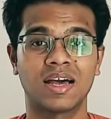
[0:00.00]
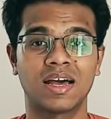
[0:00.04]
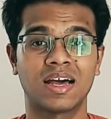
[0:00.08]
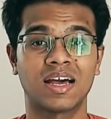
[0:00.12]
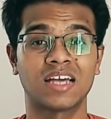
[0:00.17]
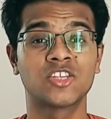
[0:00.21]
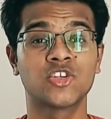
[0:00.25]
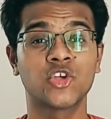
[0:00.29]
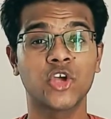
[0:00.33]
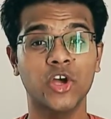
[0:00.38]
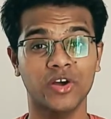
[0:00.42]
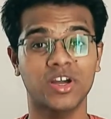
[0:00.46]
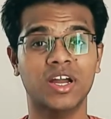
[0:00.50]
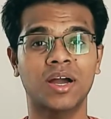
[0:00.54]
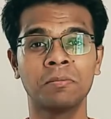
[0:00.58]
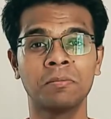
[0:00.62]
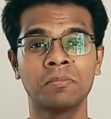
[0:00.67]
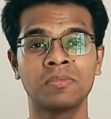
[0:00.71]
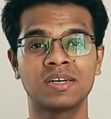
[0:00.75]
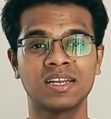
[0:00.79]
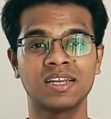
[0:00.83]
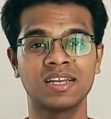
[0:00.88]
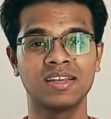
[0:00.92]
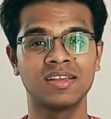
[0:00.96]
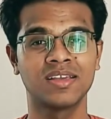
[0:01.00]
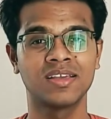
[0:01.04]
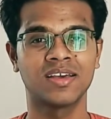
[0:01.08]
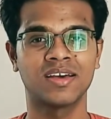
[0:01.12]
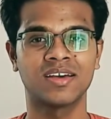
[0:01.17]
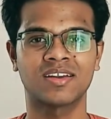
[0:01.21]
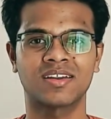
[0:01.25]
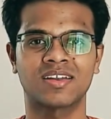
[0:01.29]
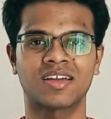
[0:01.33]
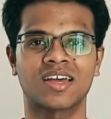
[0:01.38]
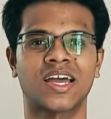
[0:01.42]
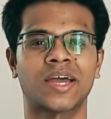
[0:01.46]
As you have come till
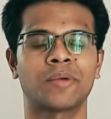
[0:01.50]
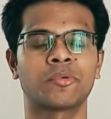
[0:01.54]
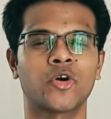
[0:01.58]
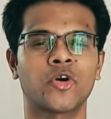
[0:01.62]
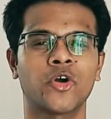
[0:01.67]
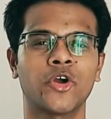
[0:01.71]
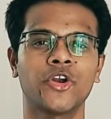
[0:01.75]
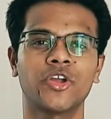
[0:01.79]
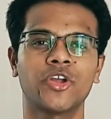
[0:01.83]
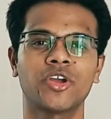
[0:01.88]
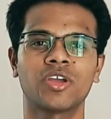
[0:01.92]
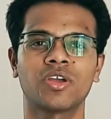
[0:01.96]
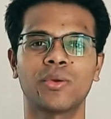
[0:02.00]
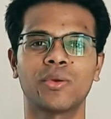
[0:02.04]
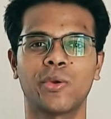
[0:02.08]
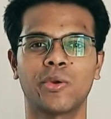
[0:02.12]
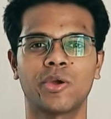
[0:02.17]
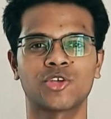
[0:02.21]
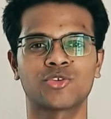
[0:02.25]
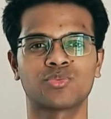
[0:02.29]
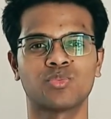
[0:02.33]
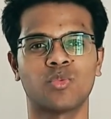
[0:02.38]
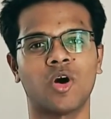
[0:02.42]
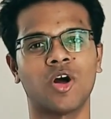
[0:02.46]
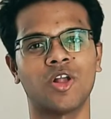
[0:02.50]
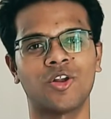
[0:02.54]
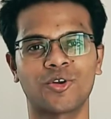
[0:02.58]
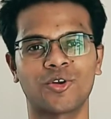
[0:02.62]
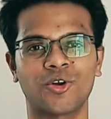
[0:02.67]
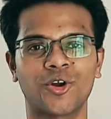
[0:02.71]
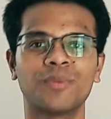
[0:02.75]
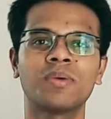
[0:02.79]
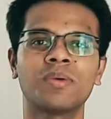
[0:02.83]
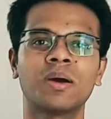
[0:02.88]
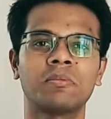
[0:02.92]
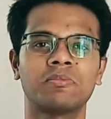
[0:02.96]
here, I'm going to give you a small
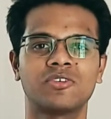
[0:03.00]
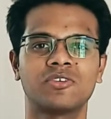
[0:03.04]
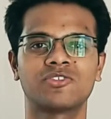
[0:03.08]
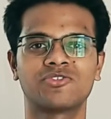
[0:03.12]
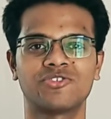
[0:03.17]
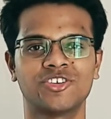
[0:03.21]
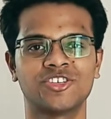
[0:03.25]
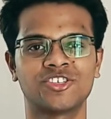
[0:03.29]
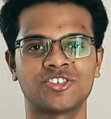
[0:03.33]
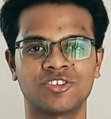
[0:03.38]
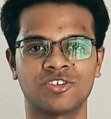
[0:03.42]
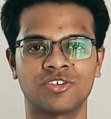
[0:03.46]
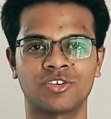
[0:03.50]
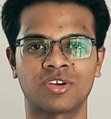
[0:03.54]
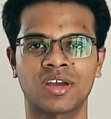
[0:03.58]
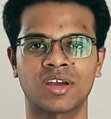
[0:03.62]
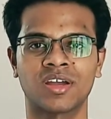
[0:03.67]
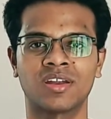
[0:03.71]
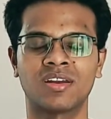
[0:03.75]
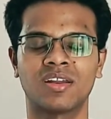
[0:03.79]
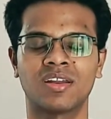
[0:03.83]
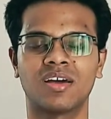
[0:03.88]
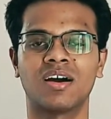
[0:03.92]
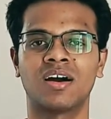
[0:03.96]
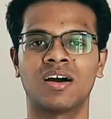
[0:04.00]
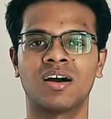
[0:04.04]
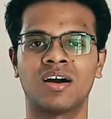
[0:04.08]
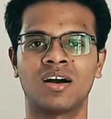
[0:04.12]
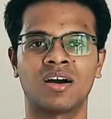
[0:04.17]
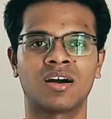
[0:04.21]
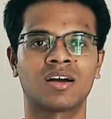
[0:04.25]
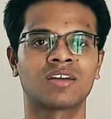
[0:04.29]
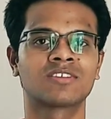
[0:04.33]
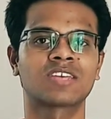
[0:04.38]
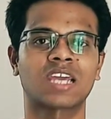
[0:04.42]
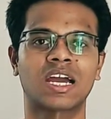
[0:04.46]
roadmap with which you can
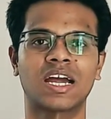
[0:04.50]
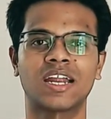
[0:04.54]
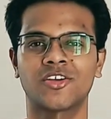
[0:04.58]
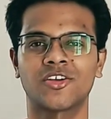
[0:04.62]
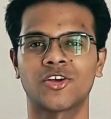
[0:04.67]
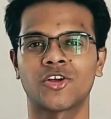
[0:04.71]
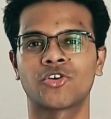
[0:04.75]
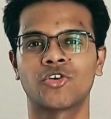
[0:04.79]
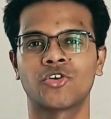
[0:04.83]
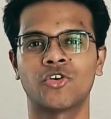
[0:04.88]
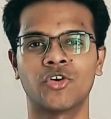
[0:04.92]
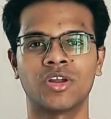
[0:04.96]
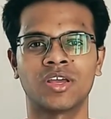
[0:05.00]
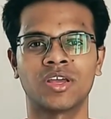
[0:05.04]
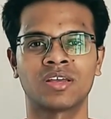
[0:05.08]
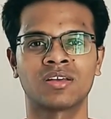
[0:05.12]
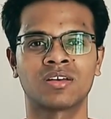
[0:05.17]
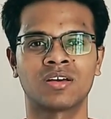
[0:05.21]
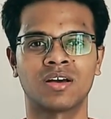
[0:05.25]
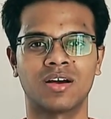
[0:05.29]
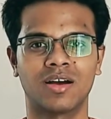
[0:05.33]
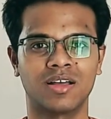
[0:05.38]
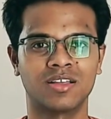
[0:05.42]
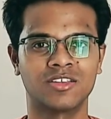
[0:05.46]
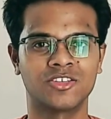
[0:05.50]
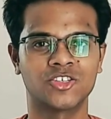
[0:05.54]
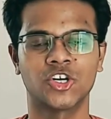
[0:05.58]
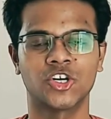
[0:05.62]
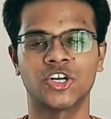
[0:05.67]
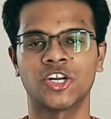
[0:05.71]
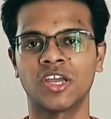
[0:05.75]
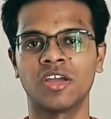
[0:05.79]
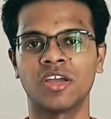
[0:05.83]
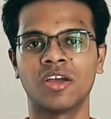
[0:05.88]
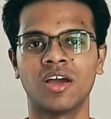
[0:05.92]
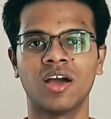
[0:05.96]
start your coding
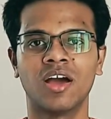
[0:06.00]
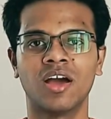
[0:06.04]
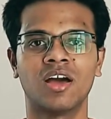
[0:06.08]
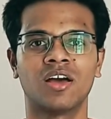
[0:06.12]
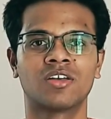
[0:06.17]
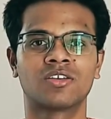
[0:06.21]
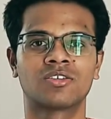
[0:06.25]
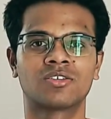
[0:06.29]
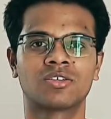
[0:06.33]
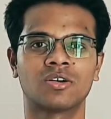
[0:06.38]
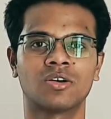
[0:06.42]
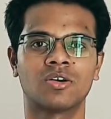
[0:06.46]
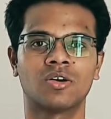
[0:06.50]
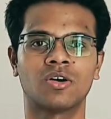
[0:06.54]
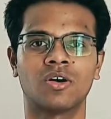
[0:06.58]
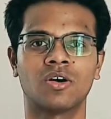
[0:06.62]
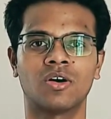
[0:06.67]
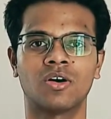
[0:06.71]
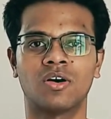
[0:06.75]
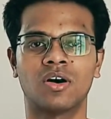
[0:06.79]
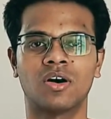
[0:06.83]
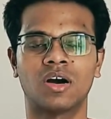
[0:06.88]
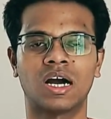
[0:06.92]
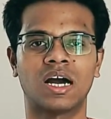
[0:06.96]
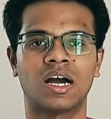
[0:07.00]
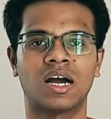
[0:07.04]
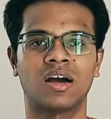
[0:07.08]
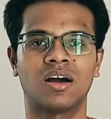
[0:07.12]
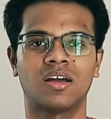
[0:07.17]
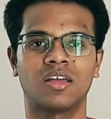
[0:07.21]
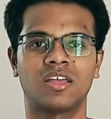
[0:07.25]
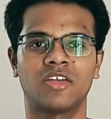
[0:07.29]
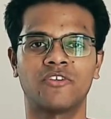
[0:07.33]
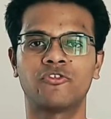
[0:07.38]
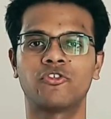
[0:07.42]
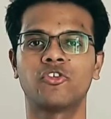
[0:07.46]
journey. So
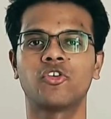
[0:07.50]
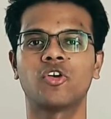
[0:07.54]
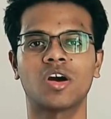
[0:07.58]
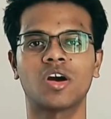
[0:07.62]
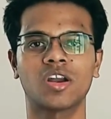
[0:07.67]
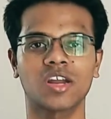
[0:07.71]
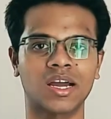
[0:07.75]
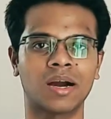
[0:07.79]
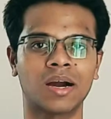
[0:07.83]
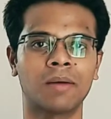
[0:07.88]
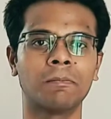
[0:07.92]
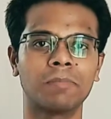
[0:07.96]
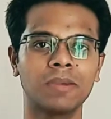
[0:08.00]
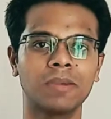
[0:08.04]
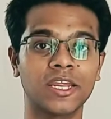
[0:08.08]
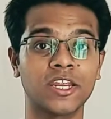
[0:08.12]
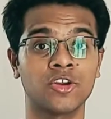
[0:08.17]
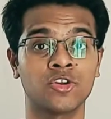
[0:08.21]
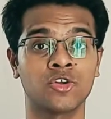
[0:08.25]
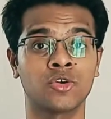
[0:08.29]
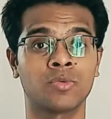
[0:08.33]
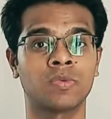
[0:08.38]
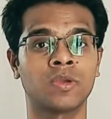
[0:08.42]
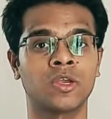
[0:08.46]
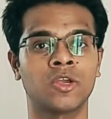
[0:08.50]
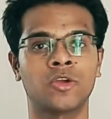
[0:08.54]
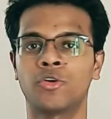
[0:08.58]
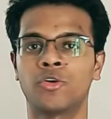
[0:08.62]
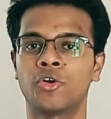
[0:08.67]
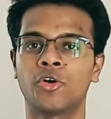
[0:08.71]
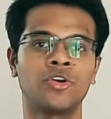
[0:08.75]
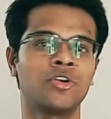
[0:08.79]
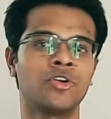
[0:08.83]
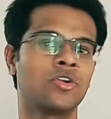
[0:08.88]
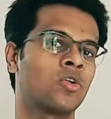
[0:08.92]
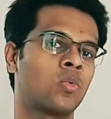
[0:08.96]
if you are a complete newbie, you
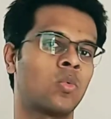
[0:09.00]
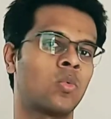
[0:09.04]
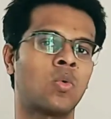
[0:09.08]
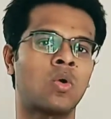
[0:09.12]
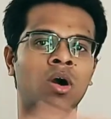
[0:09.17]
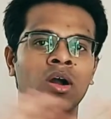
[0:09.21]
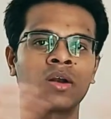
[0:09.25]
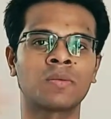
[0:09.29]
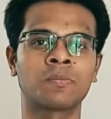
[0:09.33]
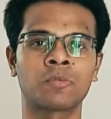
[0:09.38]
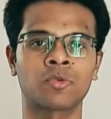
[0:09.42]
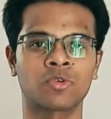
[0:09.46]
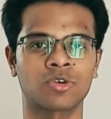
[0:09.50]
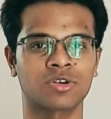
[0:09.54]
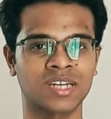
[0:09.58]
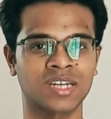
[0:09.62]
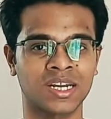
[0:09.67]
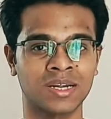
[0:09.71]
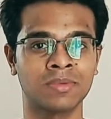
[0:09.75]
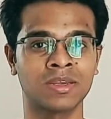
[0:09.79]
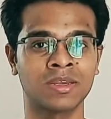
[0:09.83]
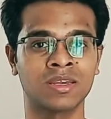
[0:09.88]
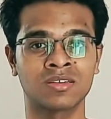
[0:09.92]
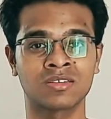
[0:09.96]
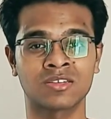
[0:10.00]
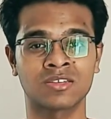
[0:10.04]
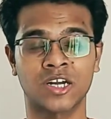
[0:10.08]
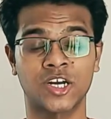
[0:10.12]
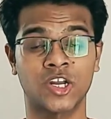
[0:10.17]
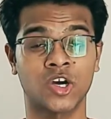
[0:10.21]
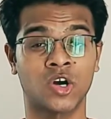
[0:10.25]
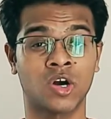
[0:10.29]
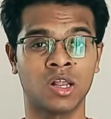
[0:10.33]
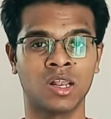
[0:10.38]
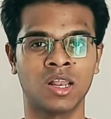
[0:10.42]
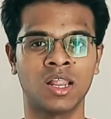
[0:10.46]
don't know what programming is
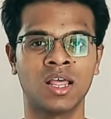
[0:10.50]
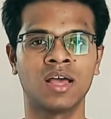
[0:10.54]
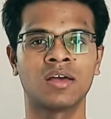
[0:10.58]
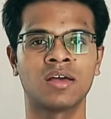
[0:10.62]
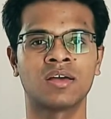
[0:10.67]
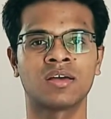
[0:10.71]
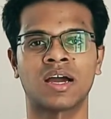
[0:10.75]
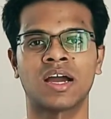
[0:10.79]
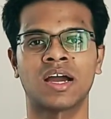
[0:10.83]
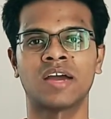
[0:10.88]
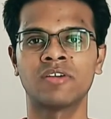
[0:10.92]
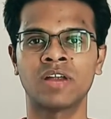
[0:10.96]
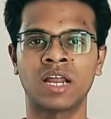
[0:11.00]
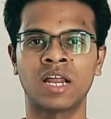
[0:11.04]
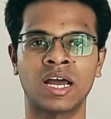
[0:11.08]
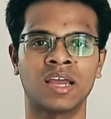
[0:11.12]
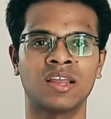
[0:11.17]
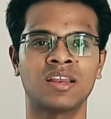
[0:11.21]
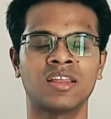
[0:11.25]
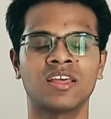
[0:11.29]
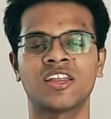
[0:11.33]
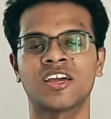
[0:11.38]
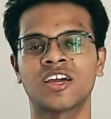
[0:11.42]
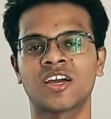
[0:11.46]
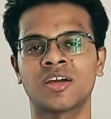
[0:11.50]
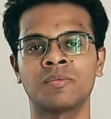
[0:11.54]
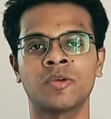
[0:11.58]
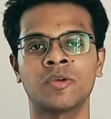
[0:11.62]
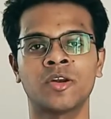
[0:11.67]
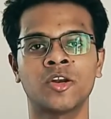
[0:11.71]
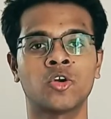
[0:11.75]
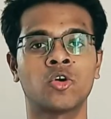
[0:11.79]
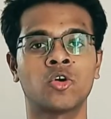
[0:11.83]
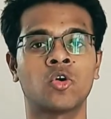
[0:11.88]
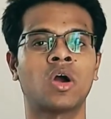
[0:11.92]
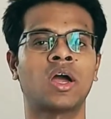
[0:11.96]
at all, I would highly
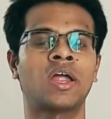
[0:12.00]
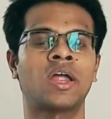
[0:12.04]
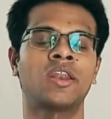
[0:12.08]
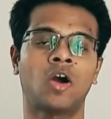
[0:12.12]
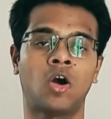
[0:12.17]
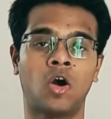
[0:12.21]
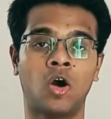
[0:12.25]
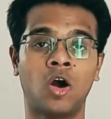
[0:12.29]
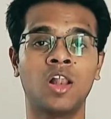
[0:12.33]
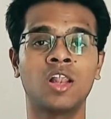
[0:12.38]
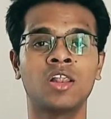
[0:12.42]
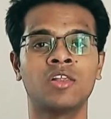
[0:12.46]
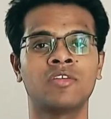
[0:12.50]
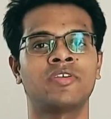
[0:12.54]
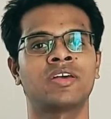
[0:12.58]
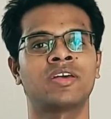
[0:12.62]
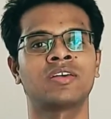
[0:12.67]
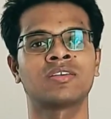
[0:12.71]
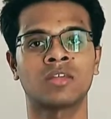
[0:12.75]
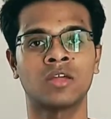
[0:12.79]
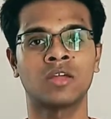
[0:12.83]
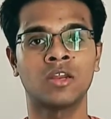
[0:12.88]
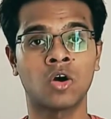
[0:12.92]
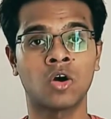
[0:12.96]
recommend you and always